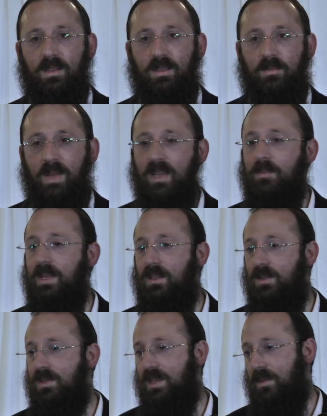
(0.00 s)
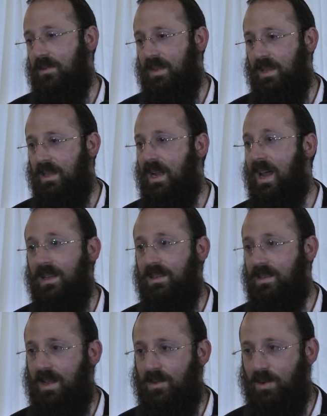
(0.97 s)
made me do something that I did
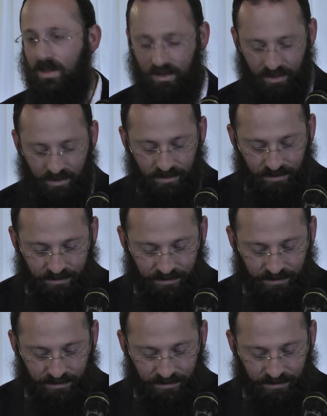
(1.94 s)
not want to do.